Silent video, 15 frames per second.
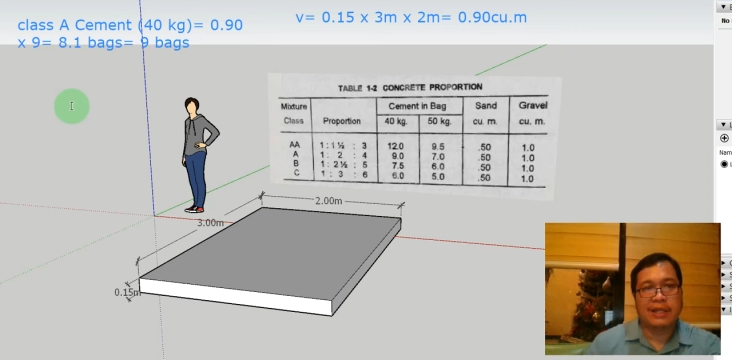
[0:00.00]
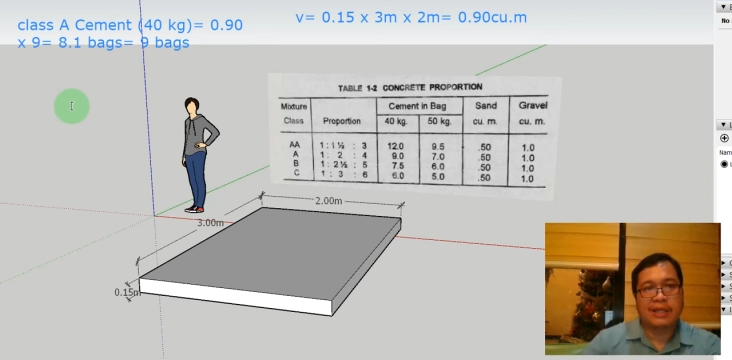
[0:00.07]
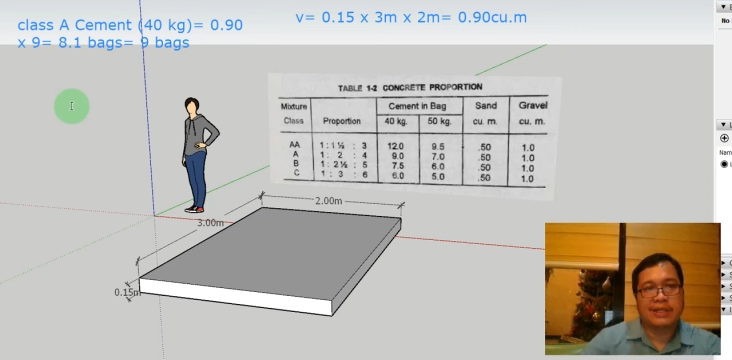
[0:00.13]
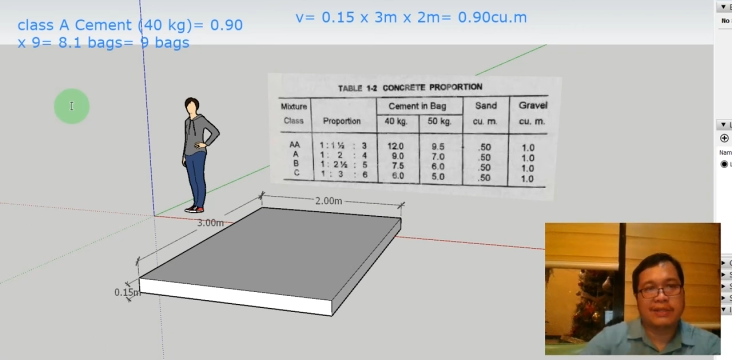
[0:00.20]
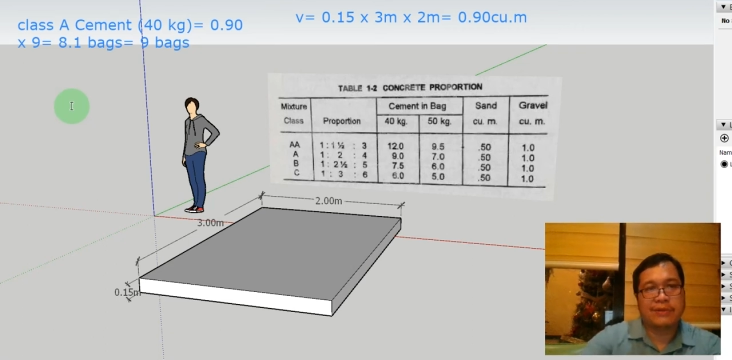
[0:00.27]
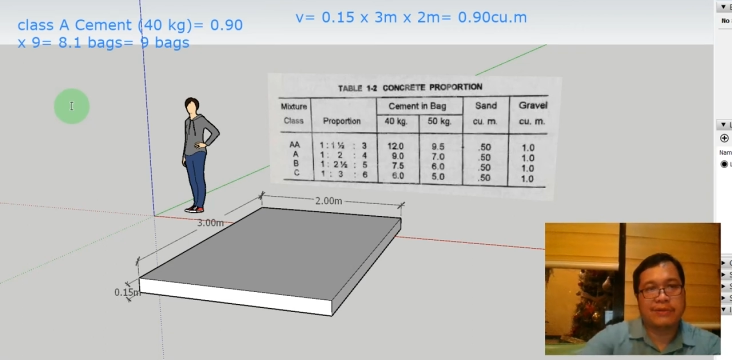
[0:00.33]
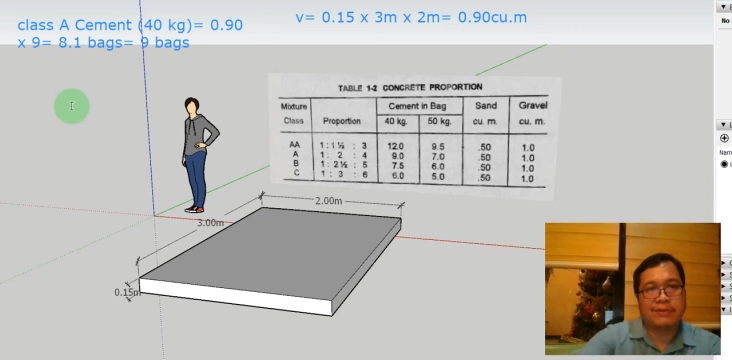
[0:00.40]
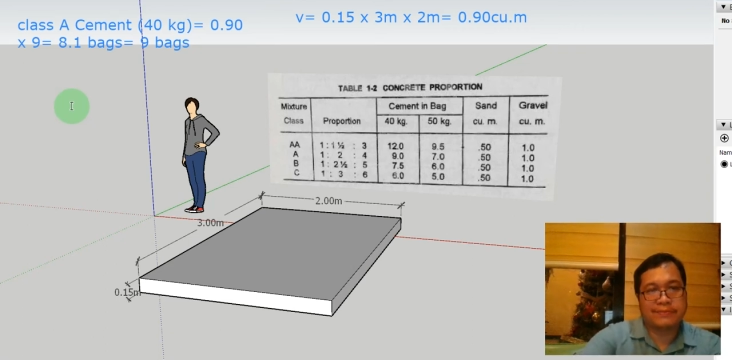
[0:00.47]

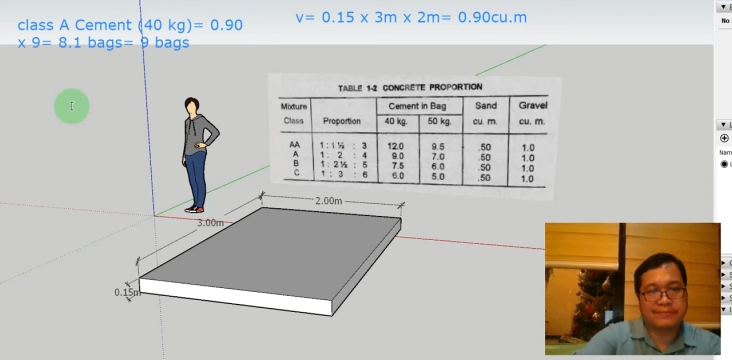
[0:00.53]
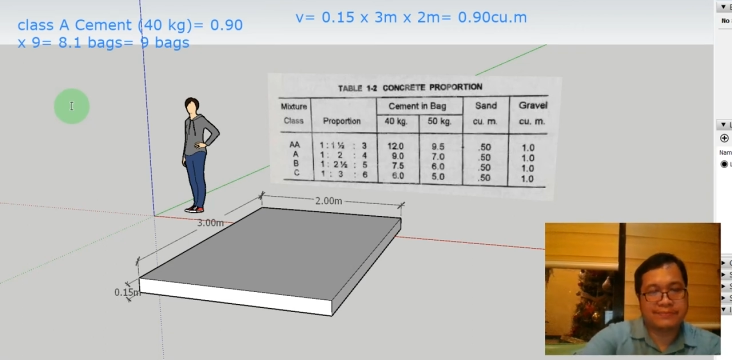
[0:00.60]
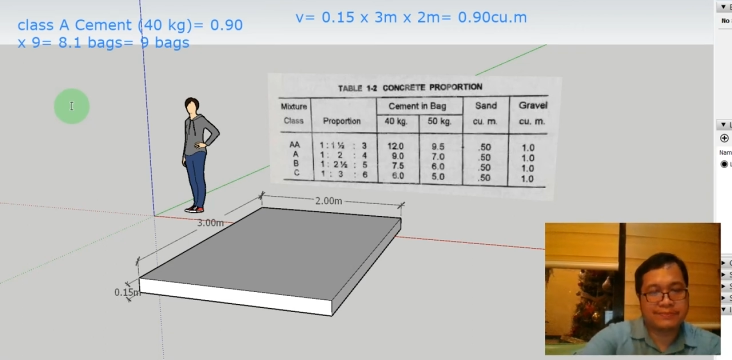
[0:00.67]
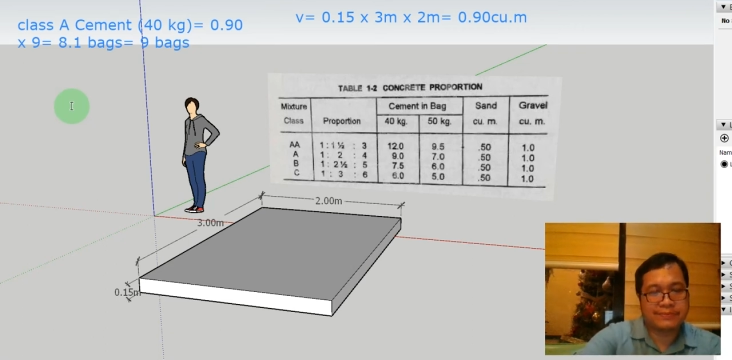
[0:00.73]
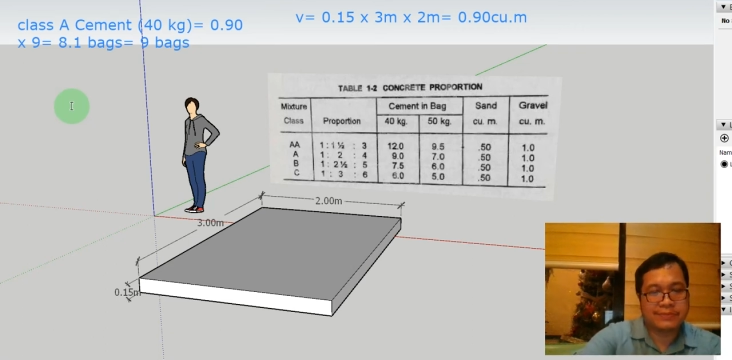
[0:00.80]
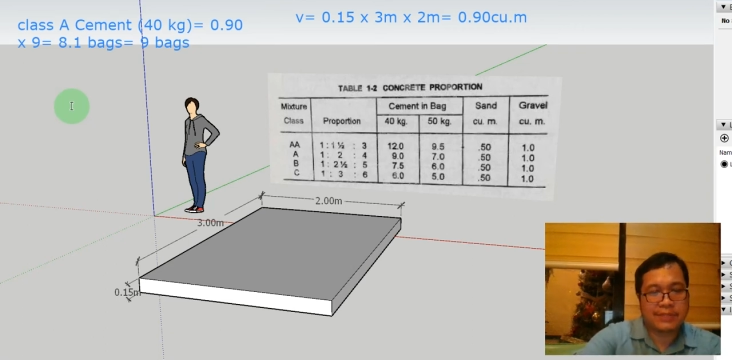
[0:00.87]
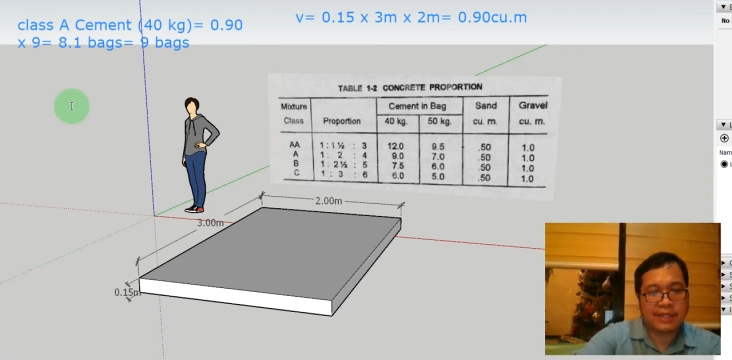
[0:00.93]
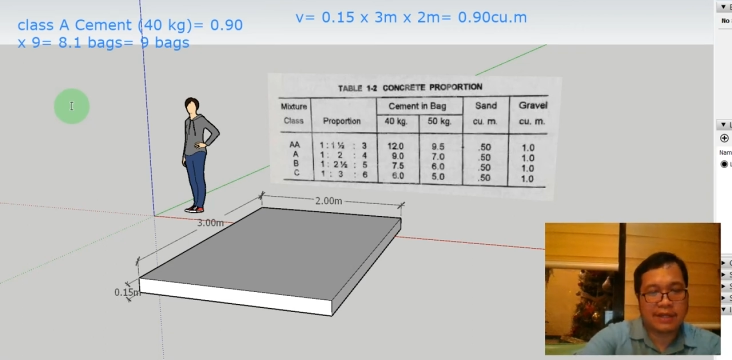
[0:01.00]
So
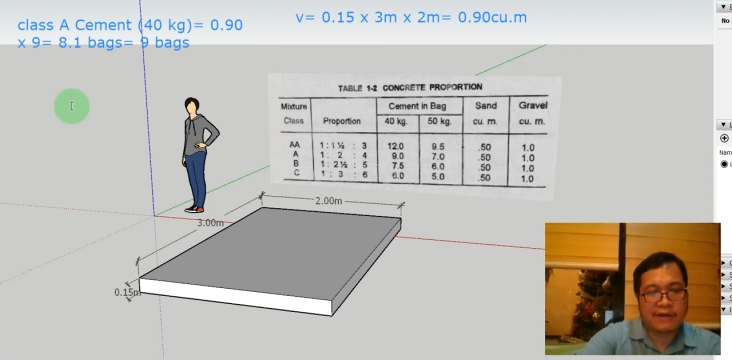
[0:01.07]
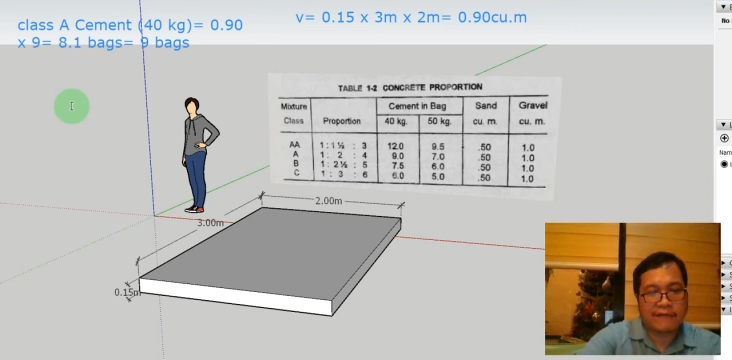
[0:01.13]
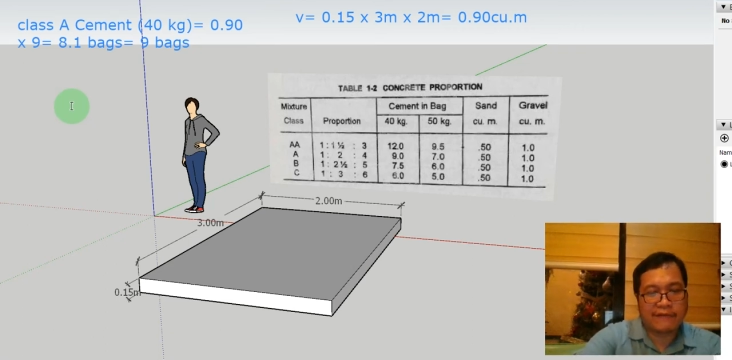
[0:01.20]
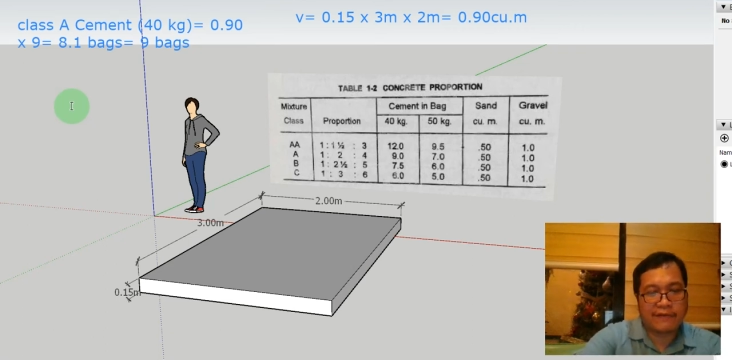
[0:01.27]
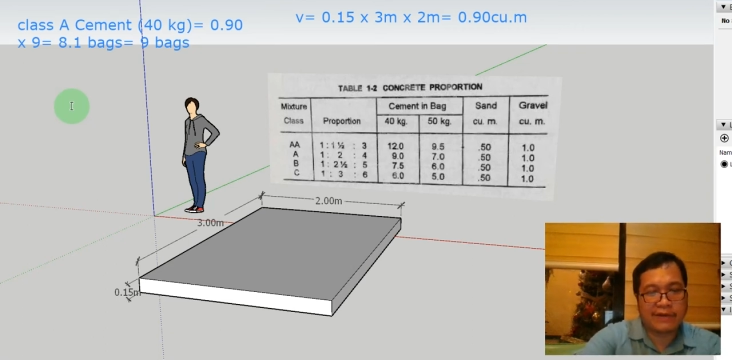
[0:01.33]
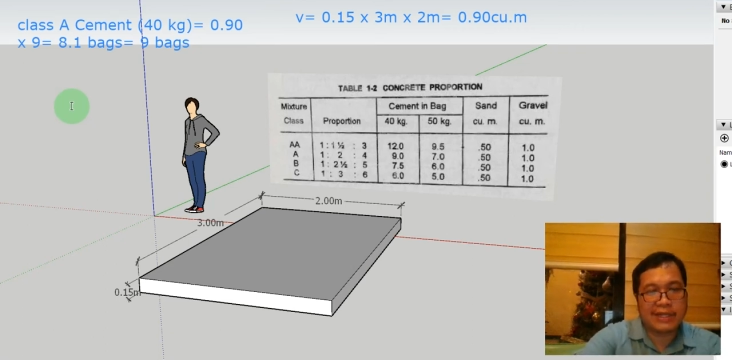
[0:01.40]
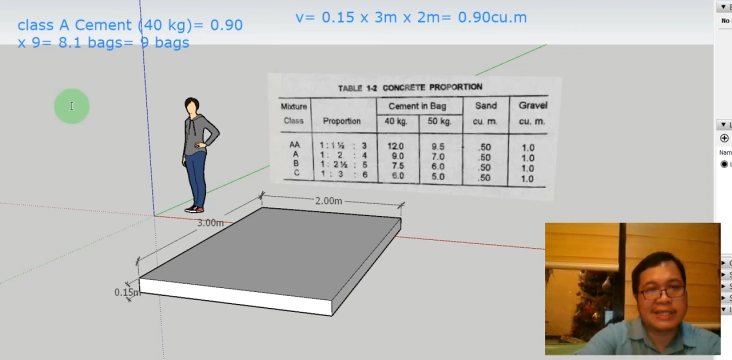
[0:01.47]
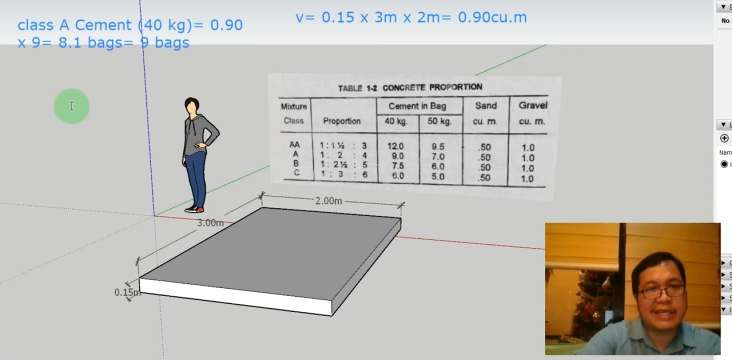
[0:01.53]
for
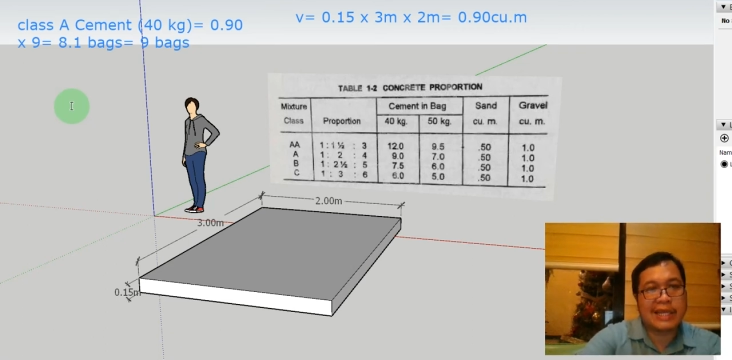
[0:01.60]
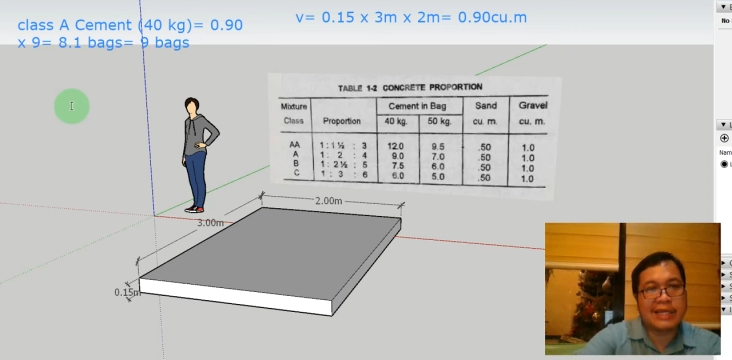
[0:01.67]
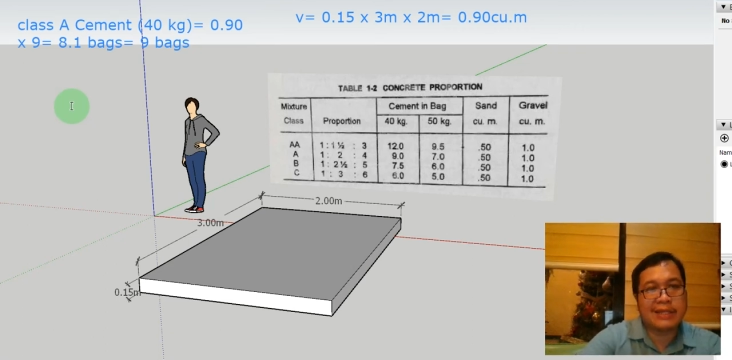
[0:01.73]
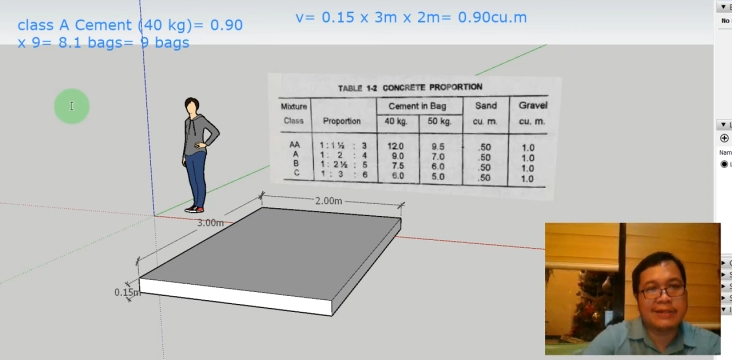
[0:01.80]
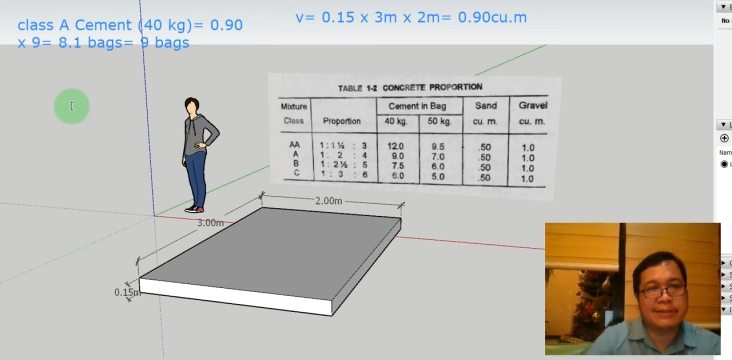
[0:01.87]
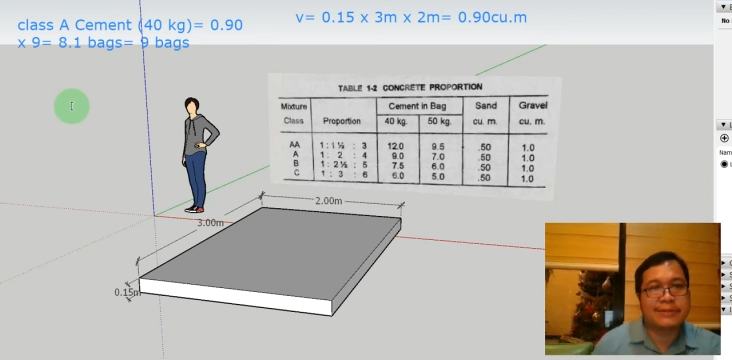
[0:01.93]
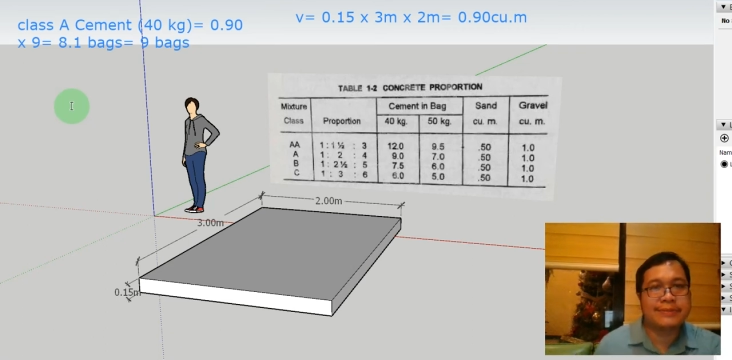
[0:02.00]
the sand,